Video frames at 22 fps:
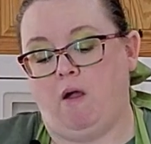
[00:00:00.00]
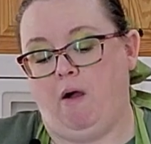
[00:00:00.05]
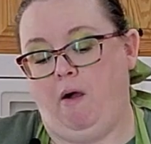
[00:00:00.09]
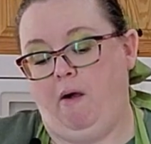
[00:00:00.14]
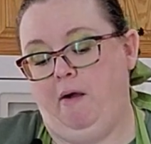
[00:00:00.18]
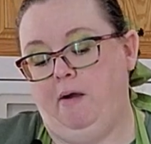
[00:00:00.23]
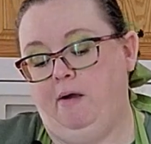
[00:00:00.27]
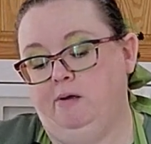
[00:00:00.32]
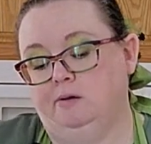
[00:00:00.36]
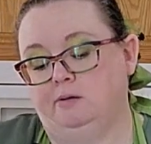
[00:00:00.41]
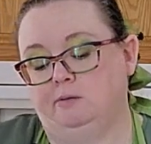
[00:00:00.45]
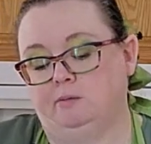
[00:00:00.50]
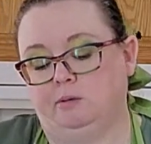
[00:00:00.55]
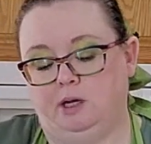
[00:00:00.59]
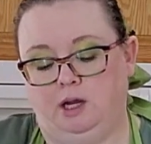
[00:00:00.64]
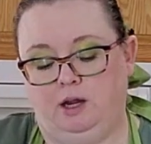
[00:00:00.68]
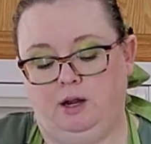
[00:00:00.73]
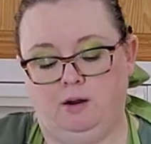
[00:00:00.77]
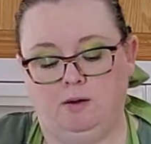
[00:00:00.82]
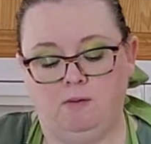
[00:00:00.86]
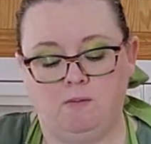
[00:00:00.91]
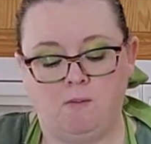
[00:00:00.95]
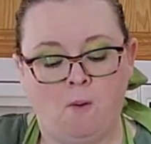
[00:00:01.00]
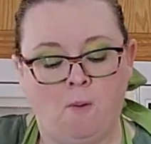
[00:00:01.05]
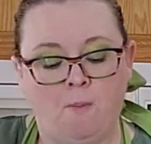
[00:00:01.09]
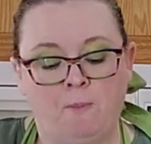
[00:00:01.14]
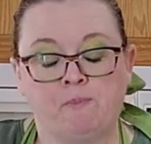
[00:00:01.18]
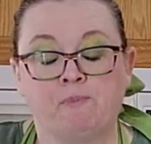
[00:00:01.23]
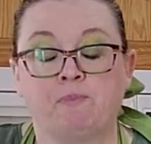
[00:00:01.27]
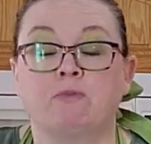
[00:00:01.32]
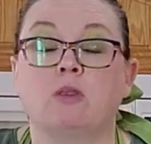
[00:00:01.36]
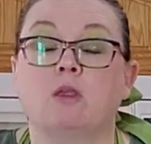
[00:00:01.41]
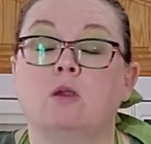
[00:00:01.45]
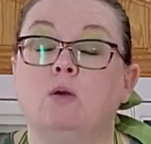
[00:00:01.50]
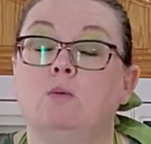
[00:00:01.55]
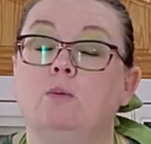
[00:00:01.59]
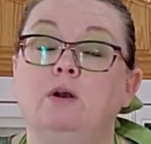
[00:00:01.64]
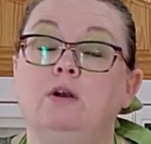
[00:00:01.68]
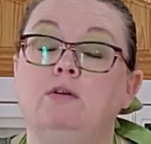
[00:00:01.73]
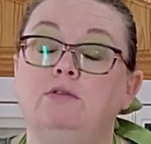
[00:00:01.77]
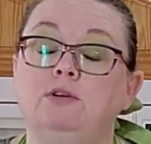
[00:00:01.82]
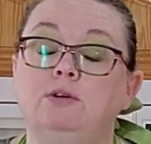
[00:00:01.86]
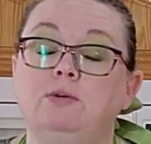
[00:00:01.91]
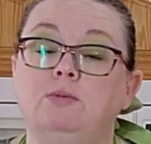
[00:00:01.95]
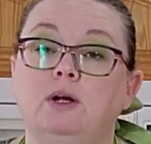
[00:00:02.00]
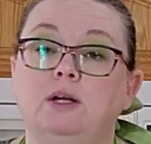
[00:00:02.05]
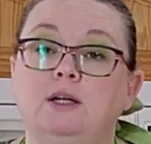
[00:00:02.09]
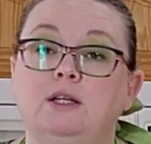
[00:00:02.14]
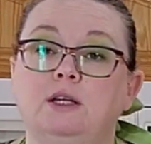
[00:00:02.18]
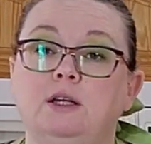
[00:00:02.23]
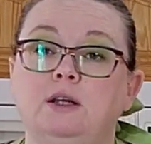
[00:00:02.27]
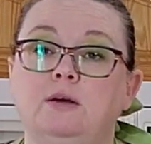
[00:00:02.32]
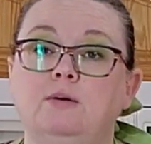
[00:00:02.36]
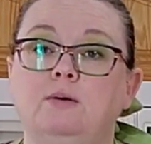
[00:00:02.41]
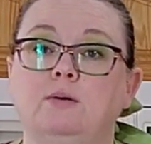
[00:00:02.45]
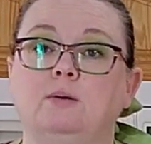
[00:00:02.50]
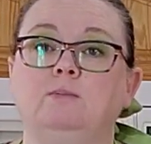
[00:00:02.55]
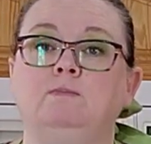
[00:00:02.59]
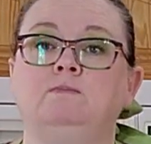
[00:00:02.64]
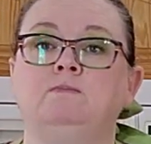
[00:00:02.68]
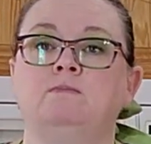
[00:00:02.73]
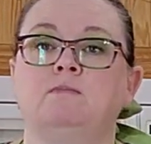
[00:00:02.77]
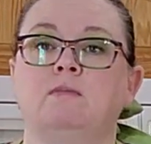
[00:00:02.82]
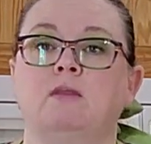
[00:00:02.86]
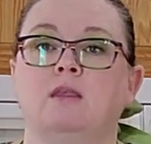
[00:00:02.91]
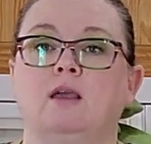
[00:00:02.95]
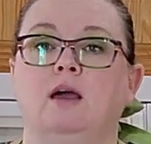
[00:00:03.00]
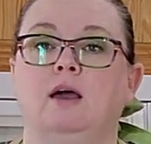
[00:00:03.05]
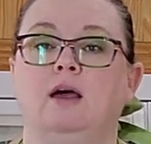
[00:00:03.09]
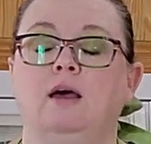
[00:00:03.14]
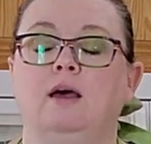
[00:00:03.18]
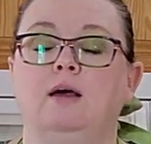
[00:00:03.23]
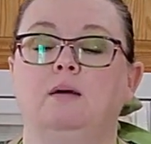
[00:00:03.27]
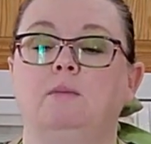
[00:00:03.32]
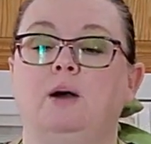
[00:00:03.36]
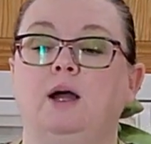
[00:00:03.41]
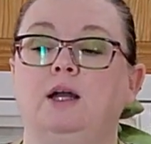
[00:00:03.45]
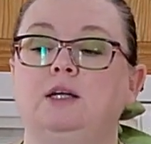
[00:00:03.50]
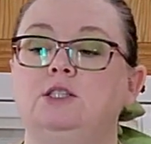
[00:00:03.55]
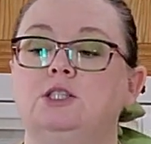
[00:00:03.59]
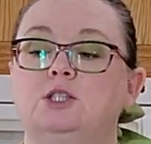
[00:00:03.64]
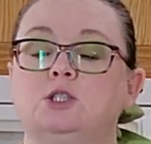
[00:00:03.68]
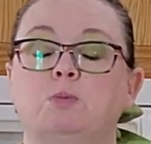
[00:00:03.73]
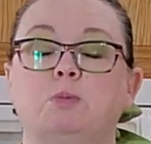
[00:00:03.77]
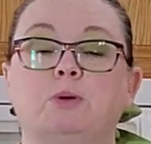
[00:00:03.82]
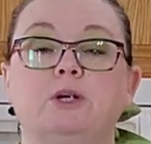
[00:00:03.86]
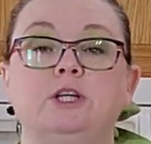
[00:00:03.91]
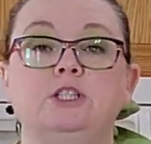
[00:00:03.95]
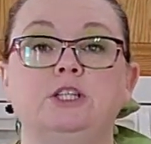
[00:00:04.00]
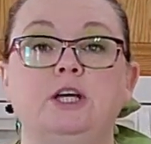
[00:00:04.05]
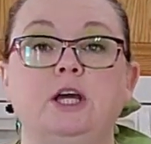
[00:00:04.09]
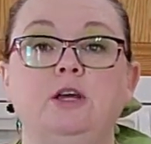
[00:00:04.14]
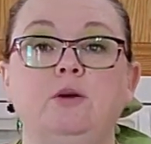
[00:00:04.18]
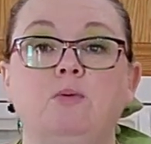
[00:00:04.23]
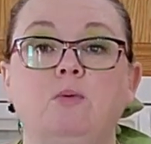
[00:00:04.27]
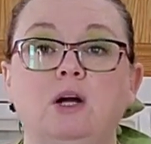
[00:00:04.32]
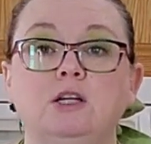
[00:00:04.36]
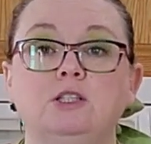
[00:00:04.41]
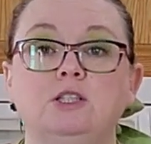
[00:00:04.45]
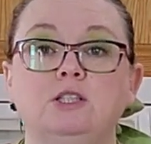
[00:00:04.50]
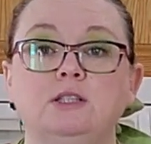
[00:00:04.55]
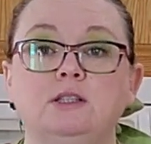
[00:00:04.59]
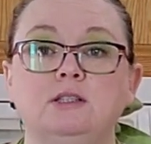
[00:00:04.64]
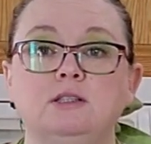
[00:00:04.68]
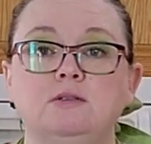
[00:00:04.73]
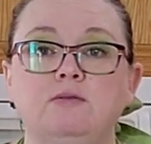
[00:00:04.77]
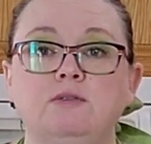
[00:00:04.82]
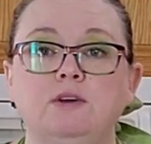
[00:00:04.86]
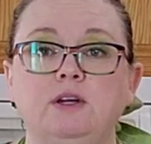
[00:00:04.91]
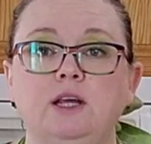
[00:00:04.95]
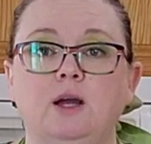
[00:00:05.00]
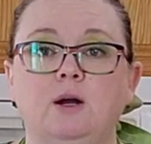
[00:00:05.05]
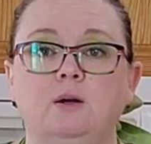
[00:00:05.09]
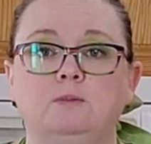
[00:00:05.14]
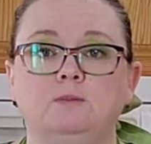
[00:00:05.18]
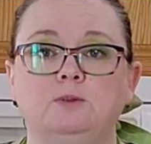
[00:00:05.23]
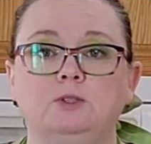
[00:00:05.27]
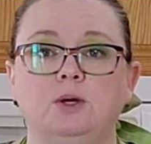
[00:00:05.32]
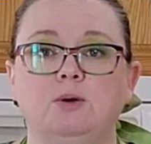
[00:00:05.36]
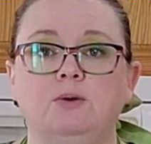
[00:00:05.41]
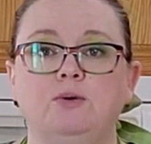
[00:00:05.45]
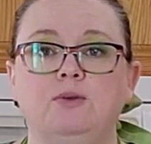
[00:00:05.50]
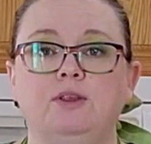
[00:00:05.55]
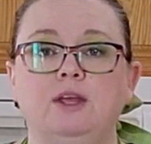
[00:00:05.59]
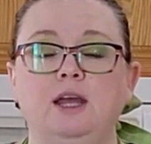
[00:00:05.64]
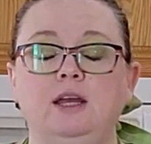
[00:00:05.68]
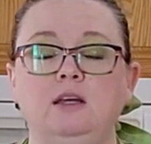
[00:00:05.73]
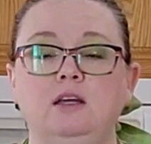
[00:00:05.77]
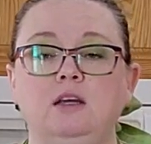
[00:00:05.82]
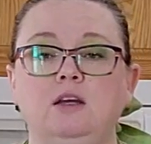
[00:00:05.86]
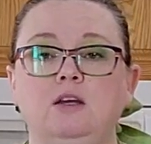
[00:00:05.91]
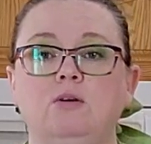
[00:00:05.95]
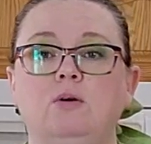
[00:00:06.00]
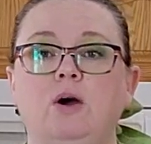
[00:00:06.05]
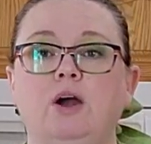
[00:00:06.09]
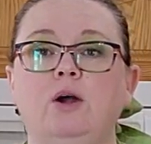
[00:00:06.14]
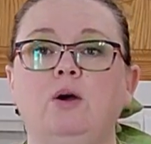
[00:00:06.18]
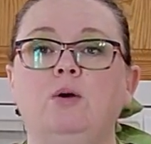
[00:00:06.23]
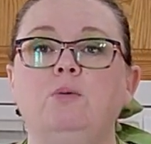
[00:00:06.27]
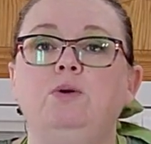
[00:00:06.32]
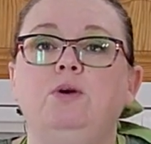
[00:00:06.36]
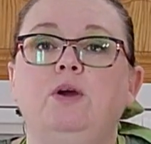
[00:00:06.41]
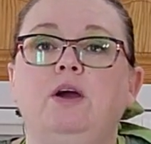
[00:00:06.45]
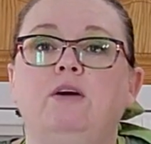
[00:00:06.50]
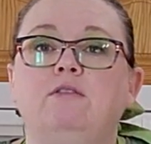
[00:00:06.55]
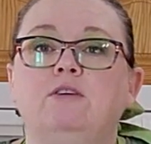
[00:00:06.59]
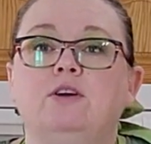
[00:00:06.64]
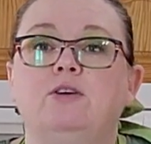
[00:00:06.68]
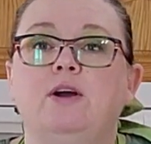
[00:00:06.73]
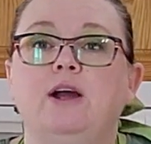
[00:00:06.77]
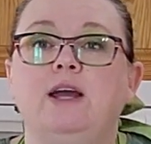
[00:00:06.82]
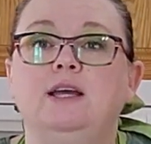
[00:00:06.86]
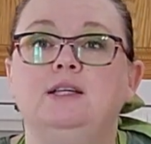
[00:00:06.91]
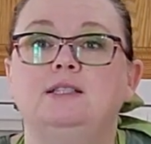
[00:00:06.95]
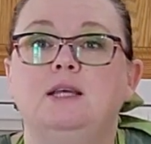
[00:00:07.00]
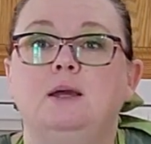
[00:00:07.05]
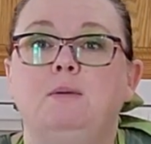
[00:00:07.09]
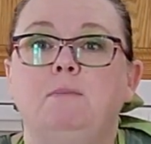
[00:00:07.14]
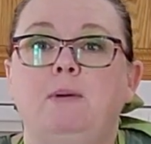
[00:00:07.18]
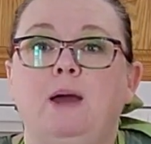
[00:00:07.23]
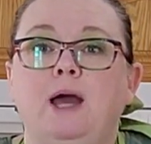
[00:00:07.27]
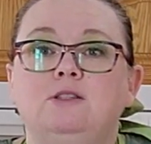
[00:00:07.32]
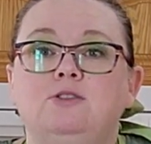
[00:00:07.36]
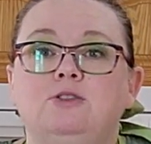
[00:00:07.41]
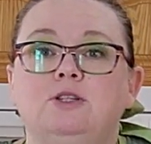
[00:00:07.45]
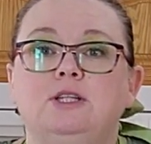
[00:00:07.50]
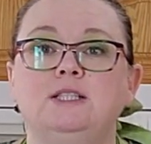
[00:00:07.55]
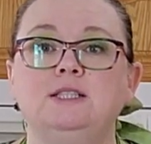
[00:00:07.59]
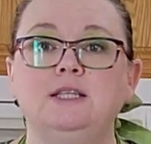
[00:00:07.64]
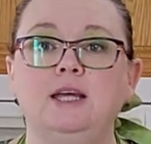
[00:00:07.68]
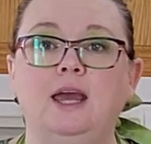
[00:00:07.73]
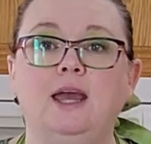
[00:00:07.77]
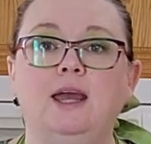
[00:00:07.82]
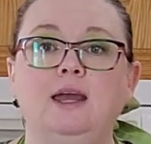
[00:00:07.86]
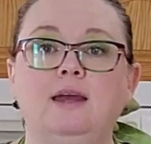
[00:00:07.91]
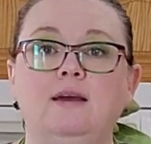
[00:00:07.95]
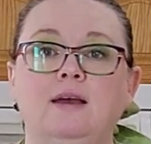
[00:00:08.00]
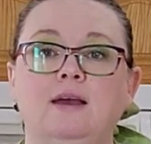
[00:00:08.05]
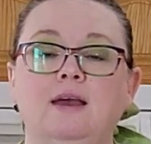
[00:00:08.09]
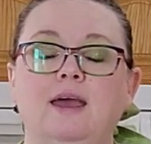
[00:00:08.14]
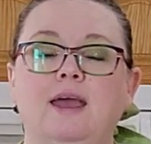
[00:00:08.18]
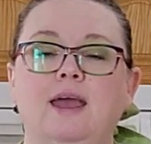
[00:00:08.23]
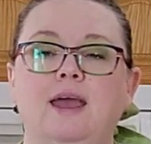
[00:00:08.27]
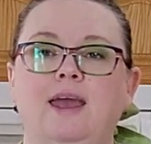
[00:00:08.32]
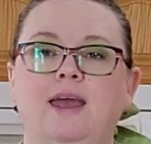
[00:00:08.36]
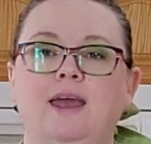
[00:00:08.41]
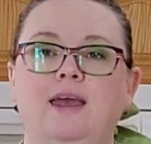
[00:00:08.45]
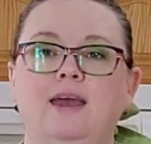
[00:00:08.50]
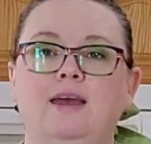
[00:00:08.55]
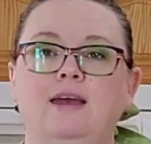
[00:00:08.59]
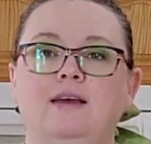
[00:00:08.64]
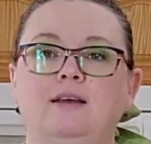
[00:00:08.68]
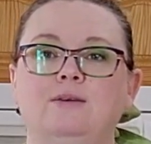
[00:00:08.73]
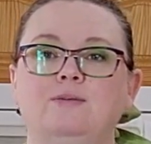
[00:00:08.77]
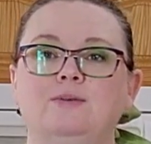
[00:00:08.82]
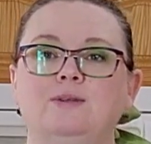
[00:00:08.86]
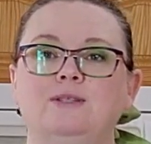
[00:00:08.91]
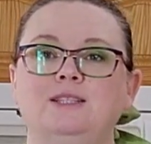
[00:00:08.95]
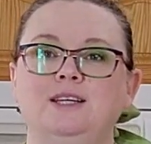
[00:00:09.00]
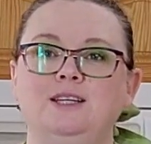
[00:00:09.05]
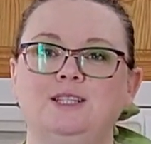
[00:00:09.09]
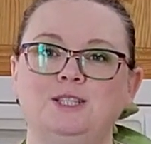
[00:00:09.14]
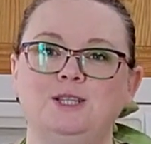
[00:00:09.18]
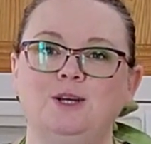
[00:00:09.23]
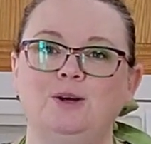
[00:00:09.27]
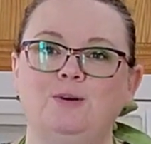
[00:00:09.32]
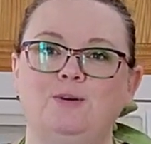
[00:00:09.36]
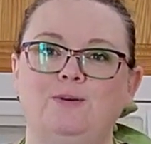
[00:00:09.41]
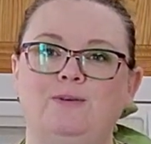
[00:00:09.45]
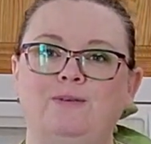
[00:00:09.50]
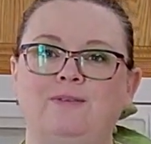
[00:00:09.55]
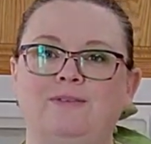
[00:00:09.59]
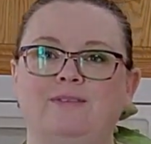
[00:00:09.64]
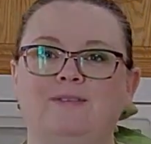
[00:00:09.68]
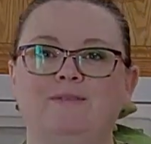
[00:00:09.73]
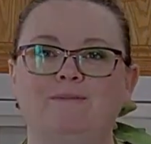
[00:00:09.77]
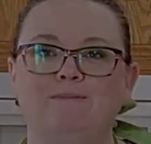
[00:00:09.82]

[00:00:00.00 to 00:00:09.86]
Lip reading: I don't care. Whatever you want to do. I just appreciate you watching this video. So thank you. I hope you have a great St. Patrick's Day, and we'll see you soon.